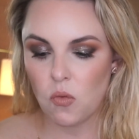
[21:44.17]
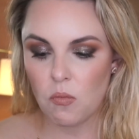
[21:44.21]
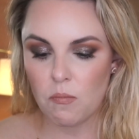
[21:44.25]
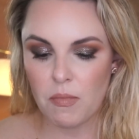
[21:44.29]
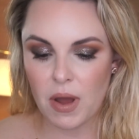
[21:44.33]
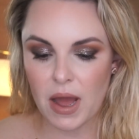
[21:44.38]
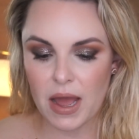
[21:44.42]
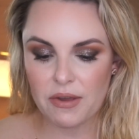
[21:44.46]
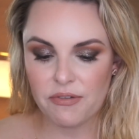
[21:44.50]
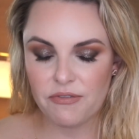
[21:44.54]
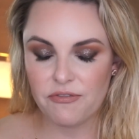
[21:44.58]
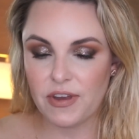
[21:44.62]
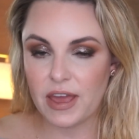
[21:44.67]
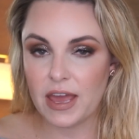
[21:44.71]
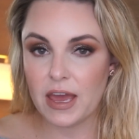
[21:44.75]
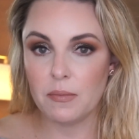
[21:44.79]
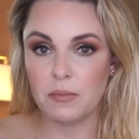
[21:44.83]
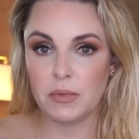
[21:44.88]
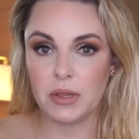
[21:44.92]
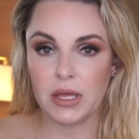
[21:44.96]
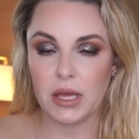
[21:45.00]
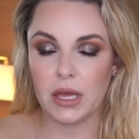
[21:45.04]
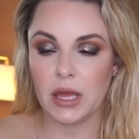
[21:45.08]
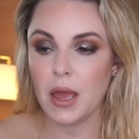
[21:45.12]
My
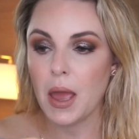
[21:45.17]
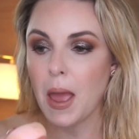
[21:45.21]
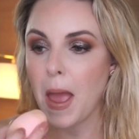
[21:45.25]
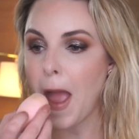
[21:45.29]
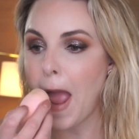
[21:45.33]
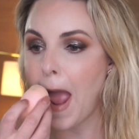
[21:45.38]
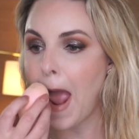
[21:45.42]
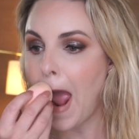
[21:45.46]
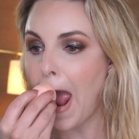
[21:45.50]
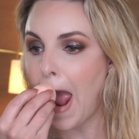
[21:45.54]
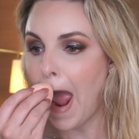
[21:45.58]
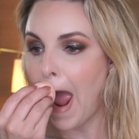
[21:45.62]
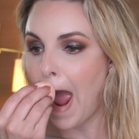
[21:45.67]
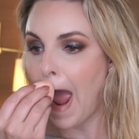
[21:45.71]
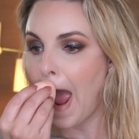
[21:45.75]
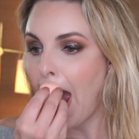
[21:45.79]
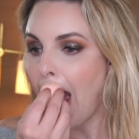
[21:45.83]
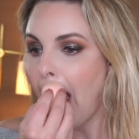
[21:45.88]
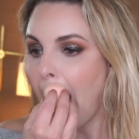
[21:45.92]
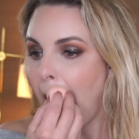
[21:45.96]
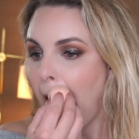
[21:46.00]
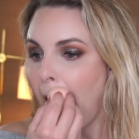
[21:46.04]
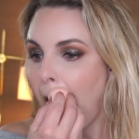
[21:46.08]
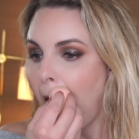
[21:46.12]
family
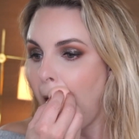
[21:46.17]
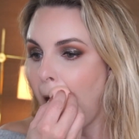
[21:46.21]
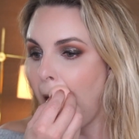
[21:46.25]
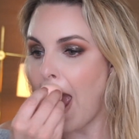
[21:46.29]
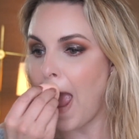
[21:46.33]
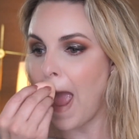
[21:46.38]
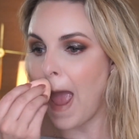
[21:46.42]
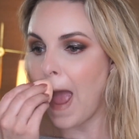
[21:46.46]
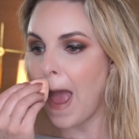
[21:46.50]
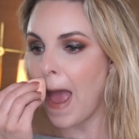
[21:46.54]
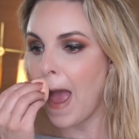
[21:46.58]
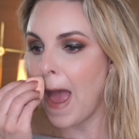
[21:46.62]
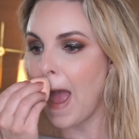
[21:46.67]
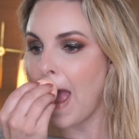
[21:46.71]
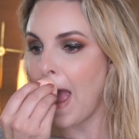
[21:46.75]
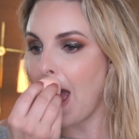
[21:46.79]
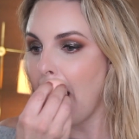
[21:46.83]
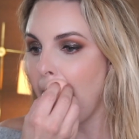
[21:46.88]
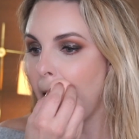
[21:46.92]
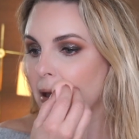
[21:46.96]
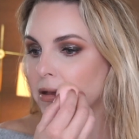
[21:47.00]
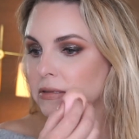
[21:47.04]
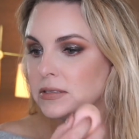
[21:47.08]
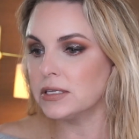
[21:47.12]

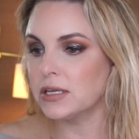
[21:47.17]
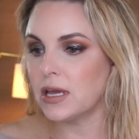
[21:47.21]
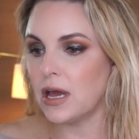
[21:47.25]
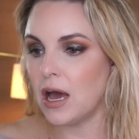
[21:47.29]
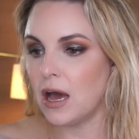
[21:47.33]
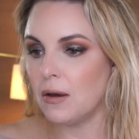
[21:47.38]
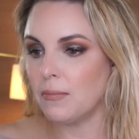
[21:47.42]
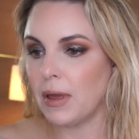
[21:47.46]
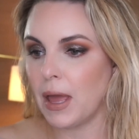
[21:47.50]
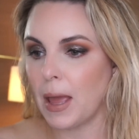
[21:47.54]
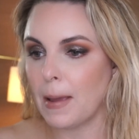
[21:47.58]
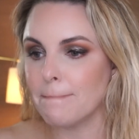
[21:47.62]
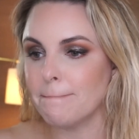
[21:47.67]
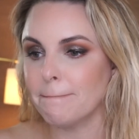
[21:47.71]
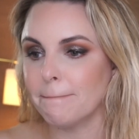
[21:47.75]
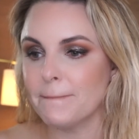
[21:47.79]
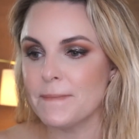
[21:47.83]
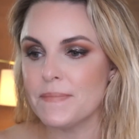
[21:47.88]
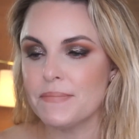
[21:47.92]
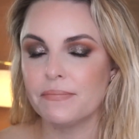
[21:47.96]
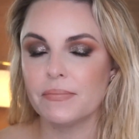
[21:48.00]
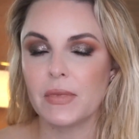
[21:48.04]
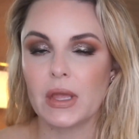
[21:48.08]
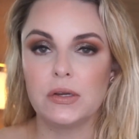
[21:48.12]
is coming
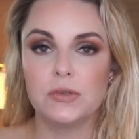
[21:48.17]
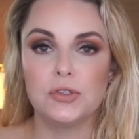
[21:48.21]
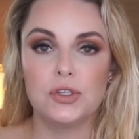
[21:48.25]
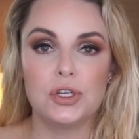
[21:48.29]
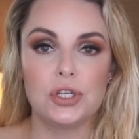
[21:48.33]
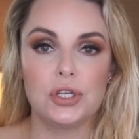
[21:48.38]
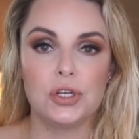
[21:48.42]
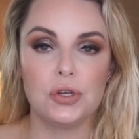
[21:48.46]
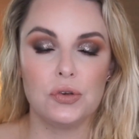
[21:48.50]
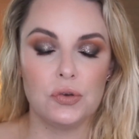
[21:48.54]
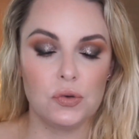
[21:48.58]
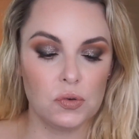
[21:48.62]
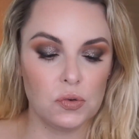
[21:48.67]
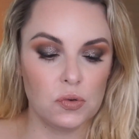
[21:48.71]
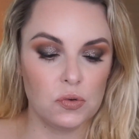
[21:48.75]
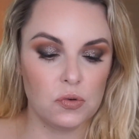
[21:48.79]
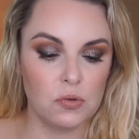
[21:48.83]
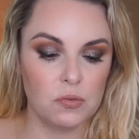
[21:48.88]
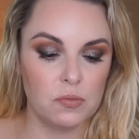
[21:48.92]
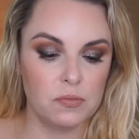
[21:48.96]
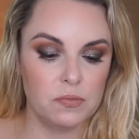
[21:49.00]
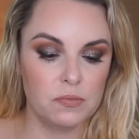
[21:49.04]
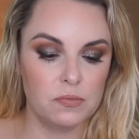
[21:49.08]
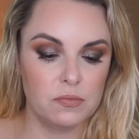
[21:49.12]

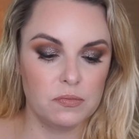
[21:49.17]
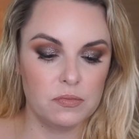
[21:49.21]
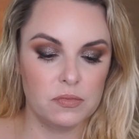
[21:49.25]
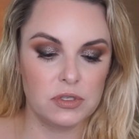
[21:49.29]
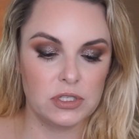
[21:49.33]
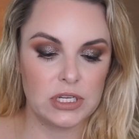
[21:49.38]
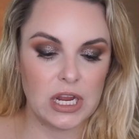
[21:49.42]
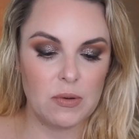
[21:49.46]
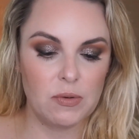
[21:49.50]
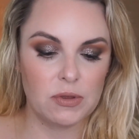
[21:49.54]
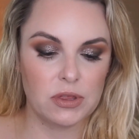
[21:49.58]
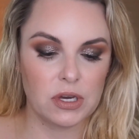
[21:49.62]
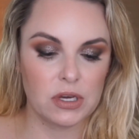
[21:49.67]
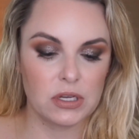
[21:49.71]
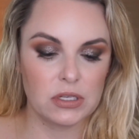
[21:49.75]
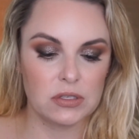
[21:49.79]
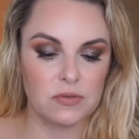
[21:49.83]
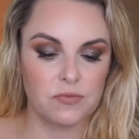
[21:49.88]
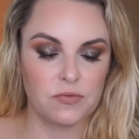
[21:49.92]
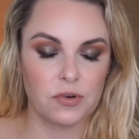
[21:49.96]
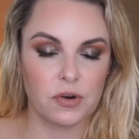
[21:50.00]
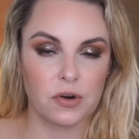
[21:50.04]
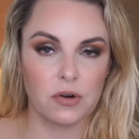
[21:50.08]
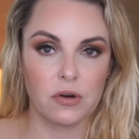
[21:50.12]
to stay with
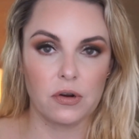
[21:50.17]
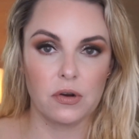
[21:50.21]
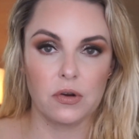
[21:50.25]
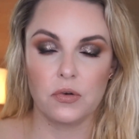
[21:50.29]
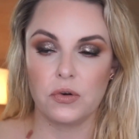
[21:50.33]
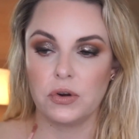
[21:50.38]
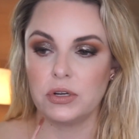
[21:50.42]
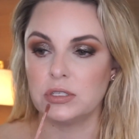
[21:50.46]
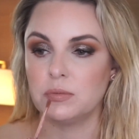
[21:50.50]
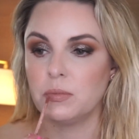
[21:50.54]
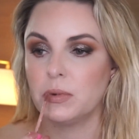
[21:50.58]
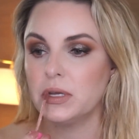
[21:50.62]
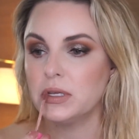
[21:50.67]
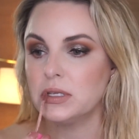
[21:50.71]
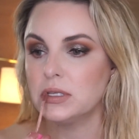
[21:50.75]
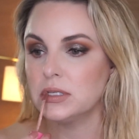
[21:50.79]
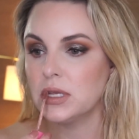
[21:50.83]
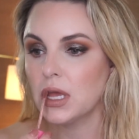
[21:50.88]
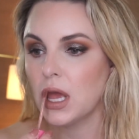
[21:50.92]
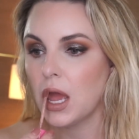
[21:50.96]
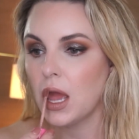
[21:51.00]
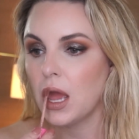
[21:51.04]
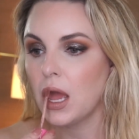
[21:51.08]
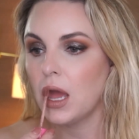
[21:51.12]
us for
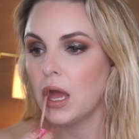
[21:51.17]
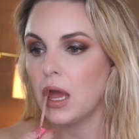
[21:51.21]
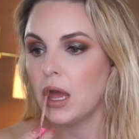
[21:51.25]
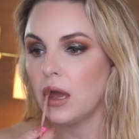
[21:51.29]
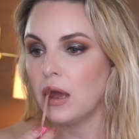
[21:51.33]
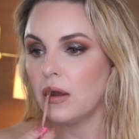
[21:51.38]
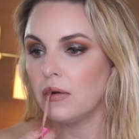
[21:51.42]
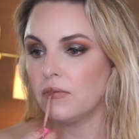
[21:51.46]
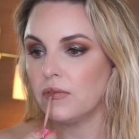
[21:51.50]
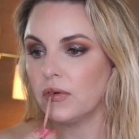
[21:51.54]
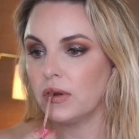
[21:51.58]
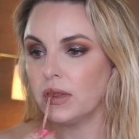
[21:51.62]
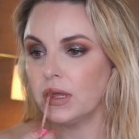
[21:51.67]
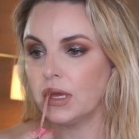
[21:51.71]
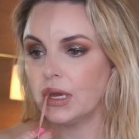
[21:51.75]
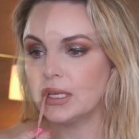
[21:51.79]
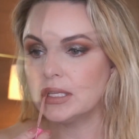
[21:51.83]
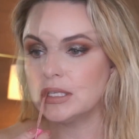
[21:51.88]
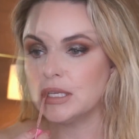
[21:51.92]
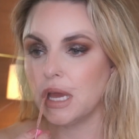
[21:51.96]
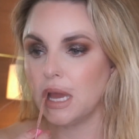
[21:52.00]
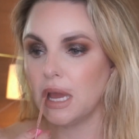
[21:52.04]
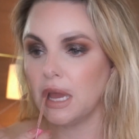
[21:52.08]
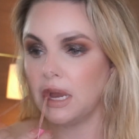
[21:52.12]
Christmas. I'm really
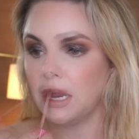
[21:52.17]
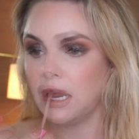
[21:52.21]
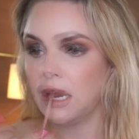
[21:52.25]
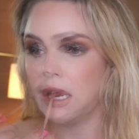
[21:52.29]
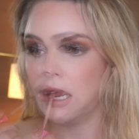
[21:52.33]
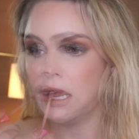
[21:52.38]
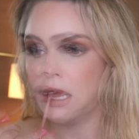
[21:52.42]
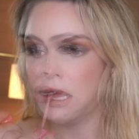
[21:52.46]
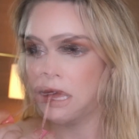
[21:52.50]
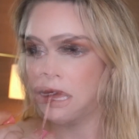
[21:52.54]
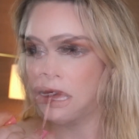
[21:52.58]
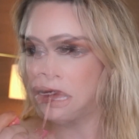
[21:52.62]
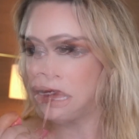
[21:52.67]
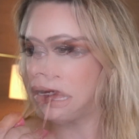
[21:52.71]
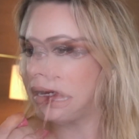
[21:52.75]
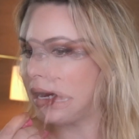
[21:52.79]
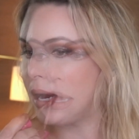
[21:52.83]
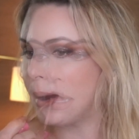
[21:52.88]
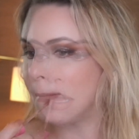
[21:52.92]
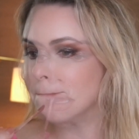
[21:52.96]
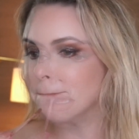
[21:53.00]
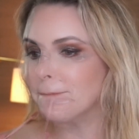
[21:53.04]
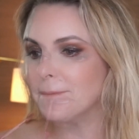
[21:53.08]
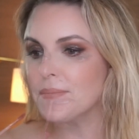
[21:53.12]
excited.
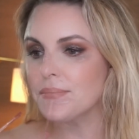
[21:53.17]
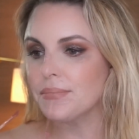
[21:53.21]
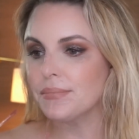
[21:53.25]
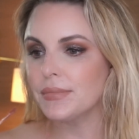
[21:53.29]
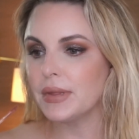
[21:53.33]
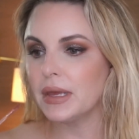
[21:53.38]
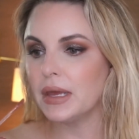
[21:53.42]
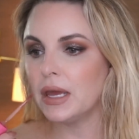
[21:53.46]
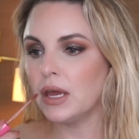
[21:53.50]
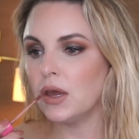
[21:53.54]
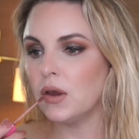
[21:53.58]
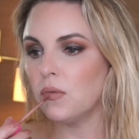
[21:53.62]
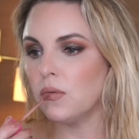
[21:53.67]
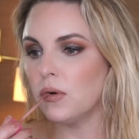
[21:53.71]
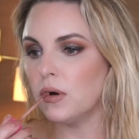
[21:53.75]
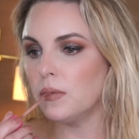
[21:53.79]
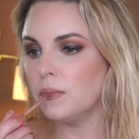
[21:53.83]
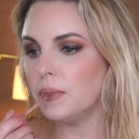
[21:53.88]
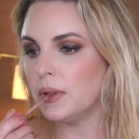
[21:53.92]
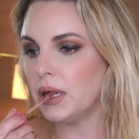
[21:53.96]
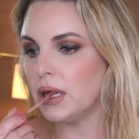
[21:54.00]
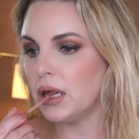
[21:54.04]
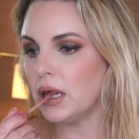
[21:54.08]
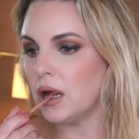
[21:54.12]
It
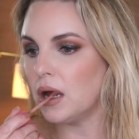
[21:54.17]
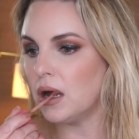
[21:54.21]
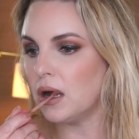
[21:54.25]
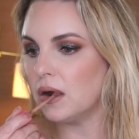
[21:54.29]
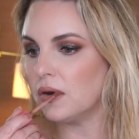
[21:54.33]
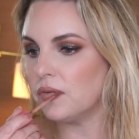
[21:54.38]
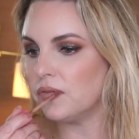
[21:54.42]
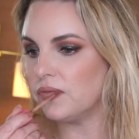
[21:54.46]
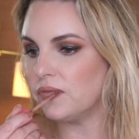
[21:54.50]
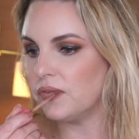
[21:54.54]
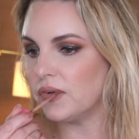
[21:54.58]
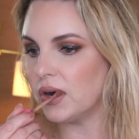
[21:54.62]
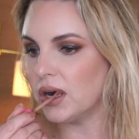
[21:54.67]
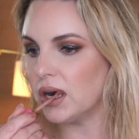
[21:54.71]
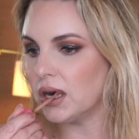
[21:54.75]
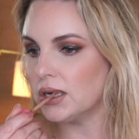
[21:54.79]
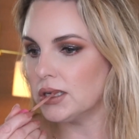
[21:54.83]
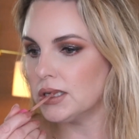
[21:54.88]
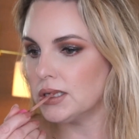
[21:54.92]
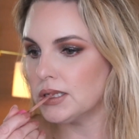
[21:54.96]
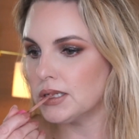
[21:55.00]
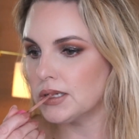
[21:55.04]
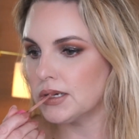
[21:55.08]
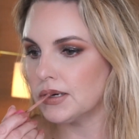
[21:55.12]
will be our
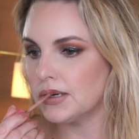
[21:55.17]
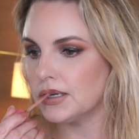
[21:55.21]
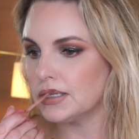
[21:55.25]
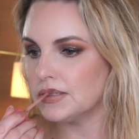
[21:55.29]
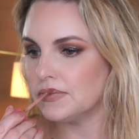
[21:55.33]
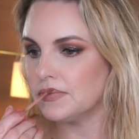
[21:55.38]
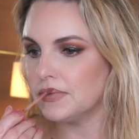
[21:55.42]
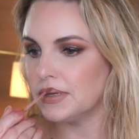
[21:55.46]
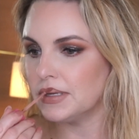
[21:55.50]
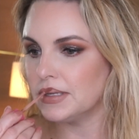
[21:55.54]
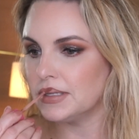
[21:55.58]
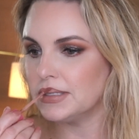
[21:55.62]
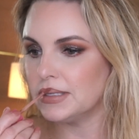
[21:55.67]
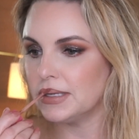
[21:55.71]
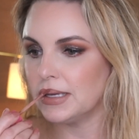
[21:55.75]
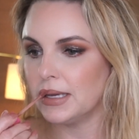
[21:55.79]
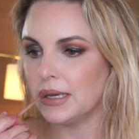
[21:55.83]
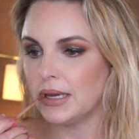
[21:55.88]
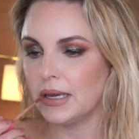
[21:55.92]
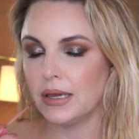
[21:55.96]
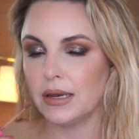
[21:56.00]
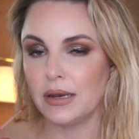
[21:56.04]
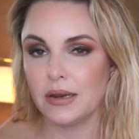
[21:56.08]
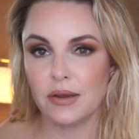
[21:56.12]
first Christmas
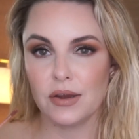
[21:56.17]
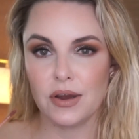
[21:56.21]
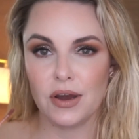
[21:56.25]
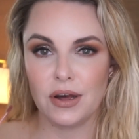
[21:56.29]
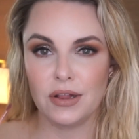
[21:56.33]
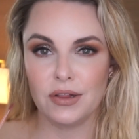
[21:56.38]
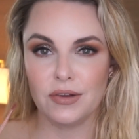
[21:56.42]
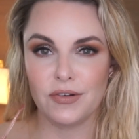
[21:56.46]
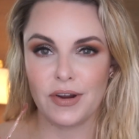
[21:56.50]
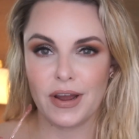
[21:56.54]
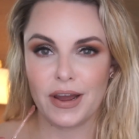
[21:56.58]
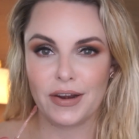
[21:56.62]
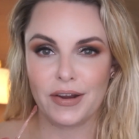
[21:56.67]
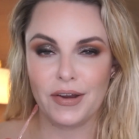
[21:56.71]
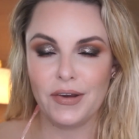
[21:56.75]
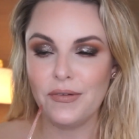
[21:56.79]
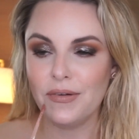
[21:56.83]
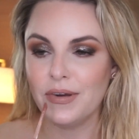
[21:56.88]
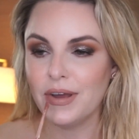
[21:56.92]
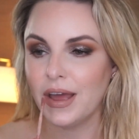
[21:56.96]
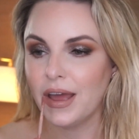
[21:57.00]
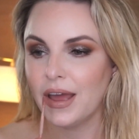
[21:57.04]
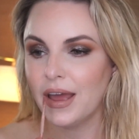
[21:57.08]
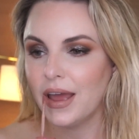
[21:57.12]
in Colorado,
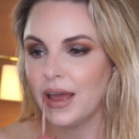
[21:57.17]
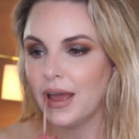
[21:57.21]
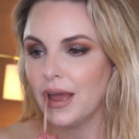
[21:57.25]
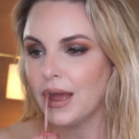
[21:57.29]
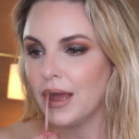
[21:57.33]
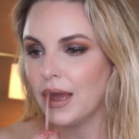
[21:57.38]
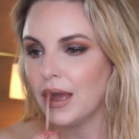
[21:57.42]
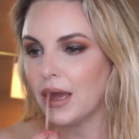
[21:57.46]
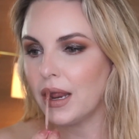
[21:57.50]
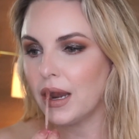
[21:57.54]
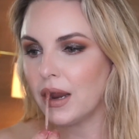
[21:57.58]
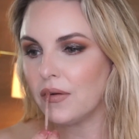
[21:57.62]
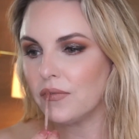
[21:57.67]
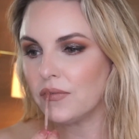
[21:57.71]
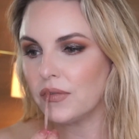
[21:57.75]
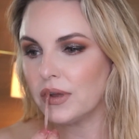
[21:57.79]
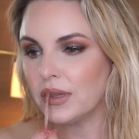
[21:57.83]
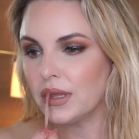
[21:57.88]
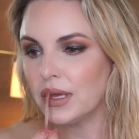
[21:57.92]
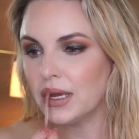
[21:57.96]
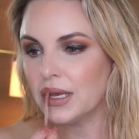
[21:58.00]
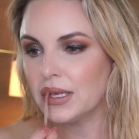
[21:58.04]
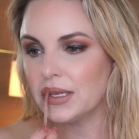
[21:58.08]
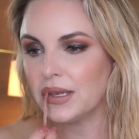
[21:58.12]
and I'm
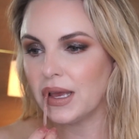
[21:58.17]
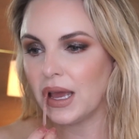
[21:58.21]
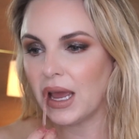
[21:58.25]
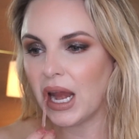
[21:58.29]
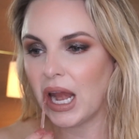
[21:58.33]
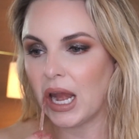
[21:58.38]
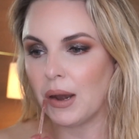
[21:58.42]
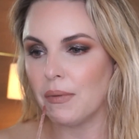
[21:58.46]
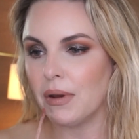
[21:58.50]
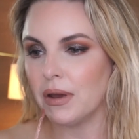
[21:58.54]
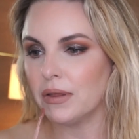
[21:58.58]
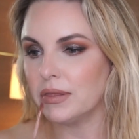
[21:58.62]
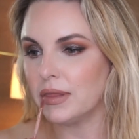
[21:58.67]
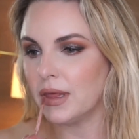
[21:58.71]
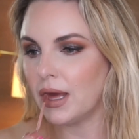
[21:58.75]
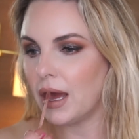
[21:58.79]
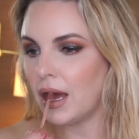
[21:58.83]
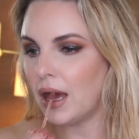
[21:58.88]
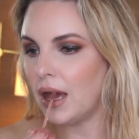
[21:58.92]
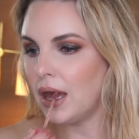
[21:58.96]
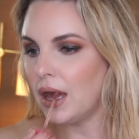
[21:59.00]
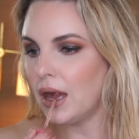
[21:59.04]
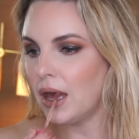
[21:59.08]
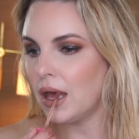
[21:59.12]
really excited about
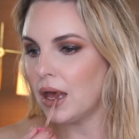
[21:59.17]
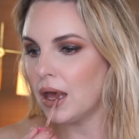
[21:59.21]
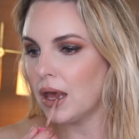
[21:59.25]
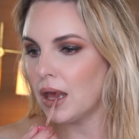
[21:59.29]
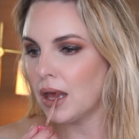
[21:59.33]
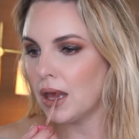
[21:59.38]
that.